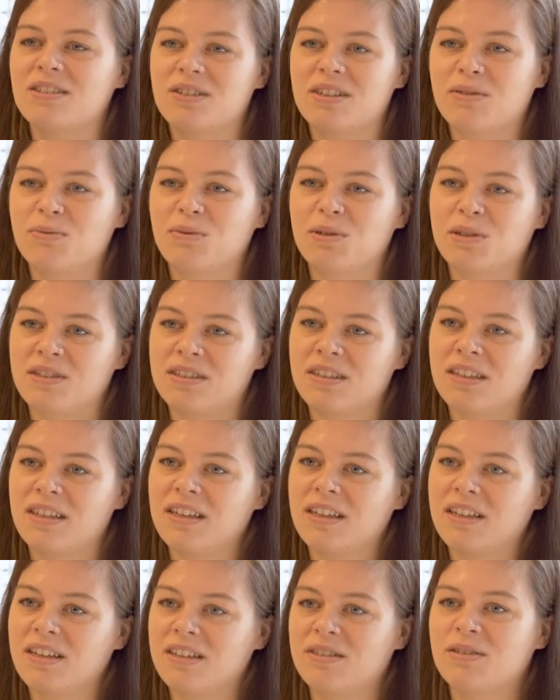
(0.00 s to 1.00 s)
So that was,
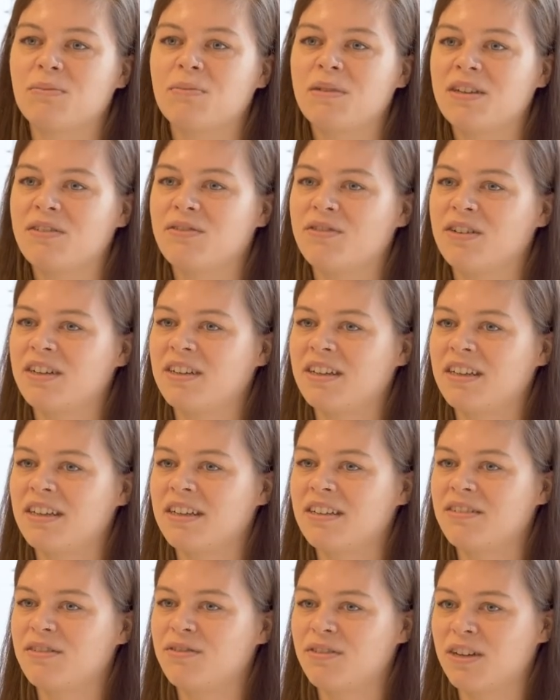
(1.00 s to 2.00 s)
to me,
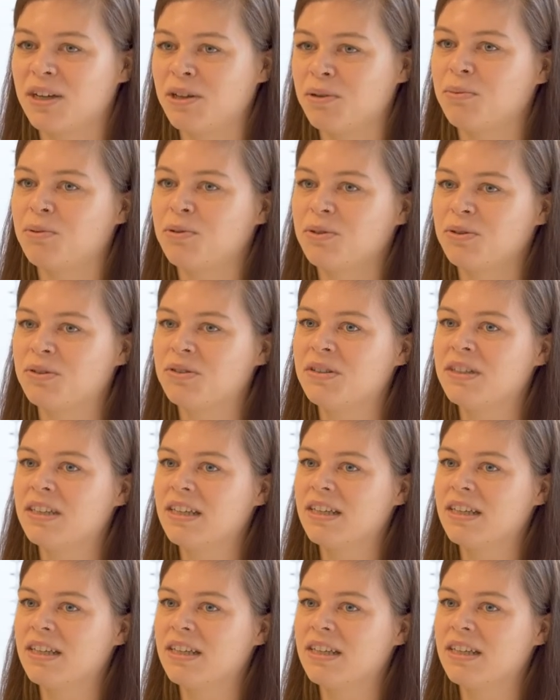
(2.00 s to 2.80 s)
very valuable.